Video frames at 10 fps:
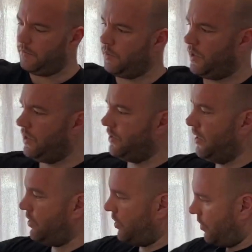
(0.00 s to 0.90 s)
but it's
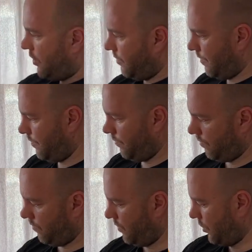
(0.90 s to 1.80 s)
actually got
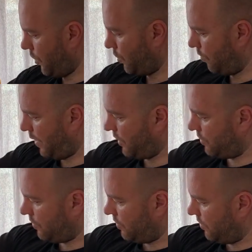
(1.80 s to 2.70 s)
sewn on
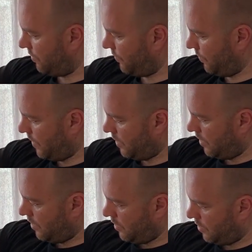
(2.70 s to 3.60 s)
patches on it.
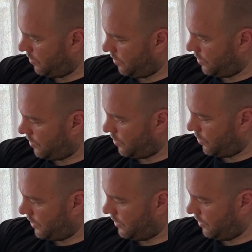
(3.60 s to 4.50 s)
So that's the
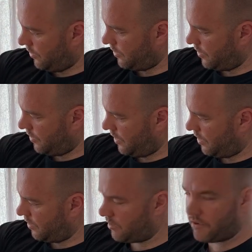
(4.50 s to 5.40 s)
90s logo
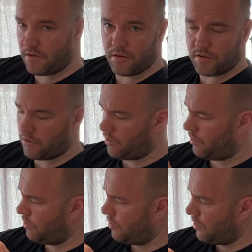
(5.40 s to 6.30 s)
there. So
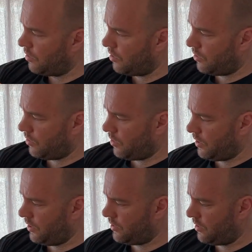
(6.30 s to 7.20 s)

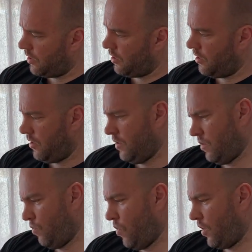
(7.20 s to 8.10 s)
90s and
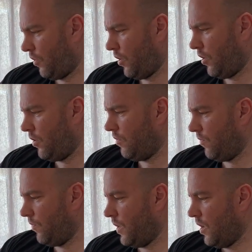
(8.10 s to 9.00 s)
White Crow.
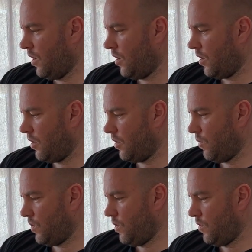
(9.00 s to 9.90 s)
I'm
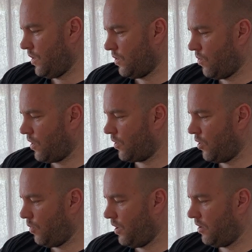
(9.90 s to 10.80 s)
assuming that's White Crow
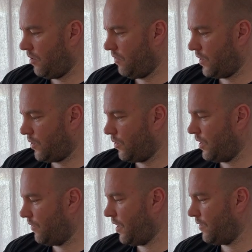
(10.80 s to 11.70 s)
beer, Victoria's
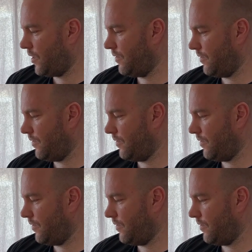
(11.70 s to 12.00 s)
favourite.